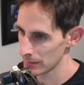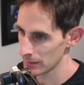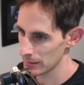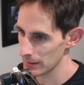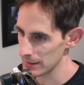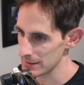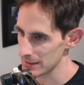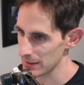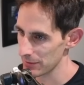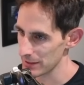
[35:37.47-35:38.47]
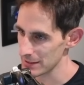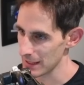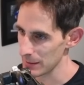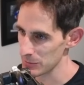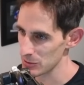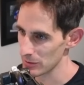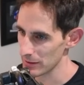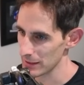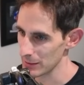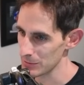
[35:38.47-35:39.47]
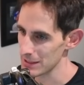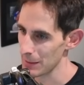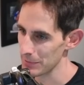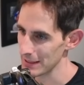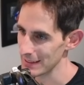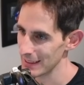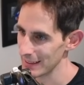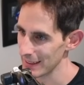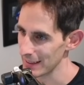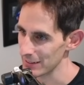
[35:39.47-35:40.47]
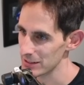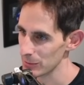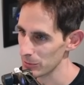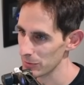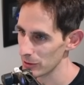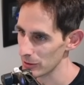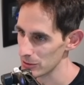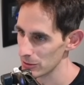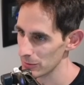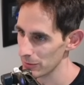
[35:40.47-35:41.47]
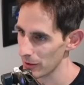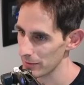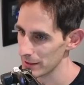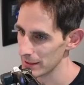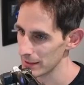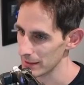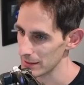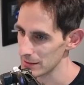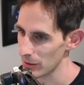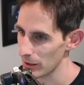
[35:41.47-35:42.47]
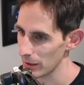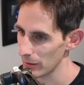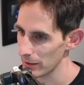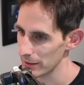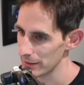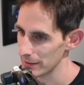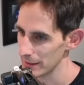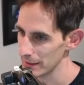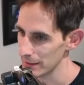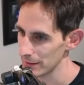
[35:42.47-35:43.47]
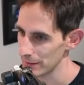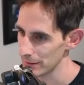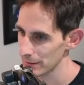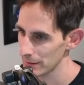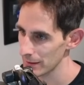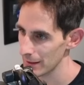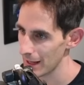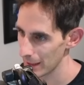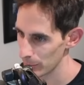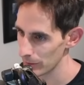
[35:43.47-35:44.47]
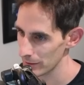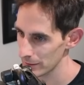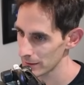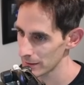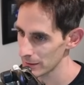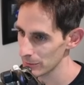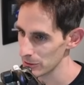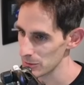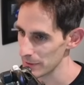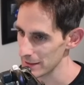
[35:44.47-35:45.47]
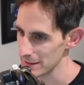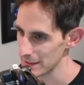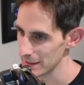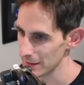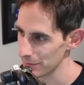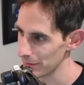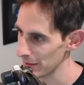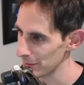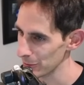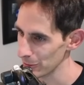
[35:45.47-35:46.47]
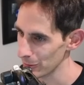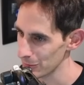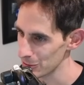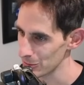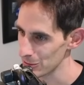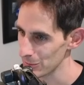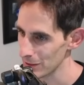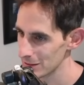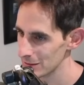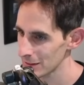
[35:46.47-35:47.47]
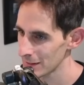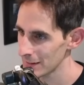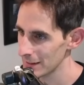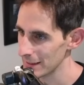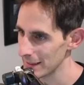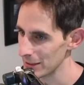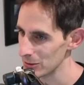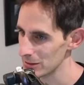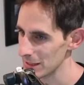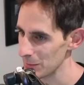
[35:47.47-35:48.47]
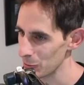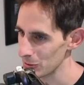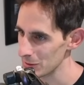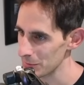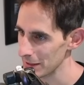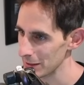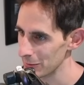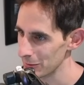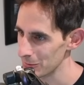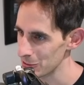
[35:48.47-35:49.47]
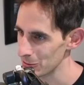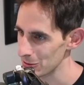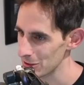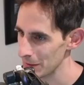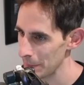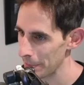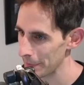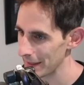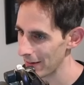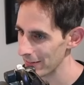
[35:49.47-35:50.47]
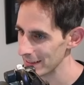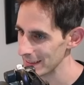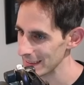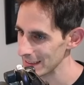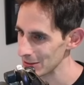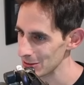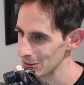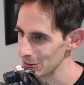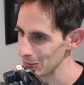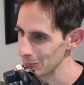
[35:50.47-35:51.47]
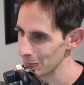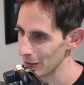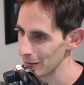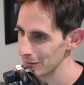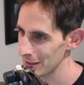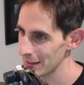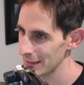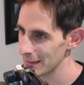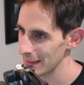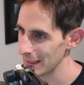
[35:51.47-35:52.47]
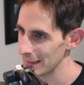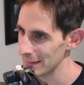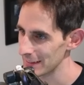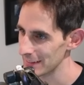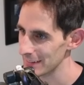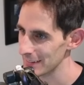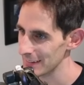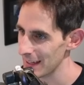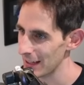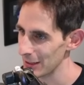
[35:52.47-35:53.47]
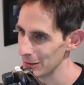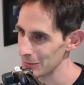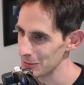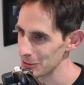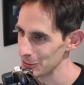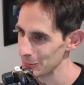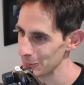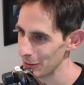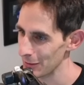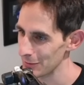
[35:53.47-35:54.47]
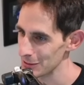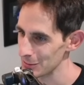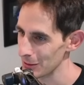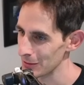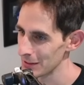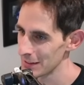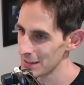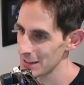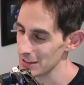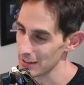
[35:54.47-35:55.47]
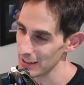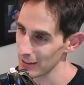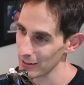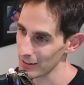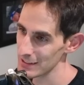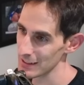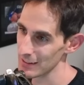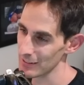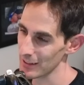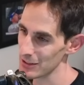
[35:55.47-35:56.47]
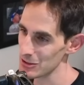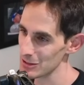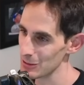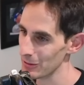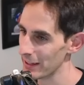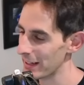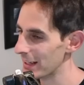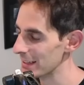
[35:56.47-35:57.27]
And see if the same sort of thing was happening. Yeah, again, so we've got turn 5 here is highlighted in aqua, which means in the favor of George Russell. Again, you see more speed from George carried into turn 5 and out of turn 5 as well. So there you go, guys. I thought I'd just call that out.